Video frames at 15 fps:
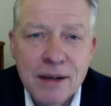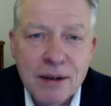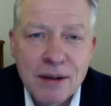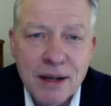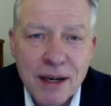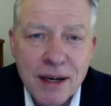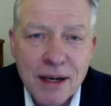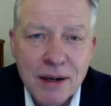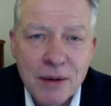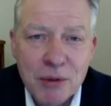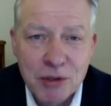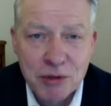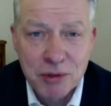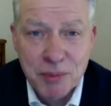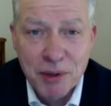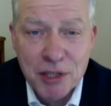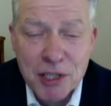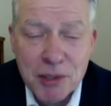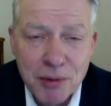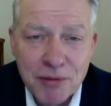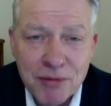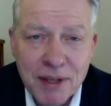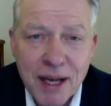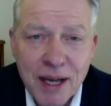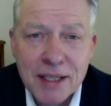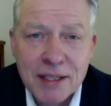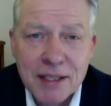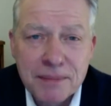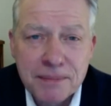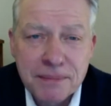was responsible for that
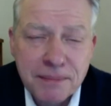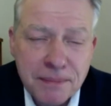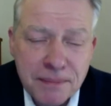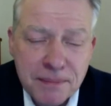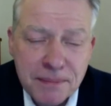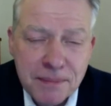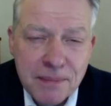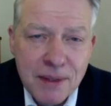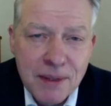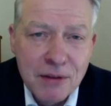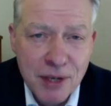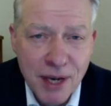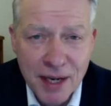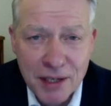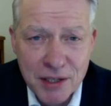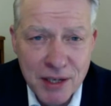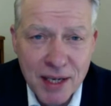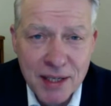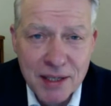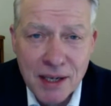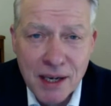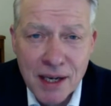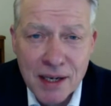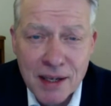change in 89.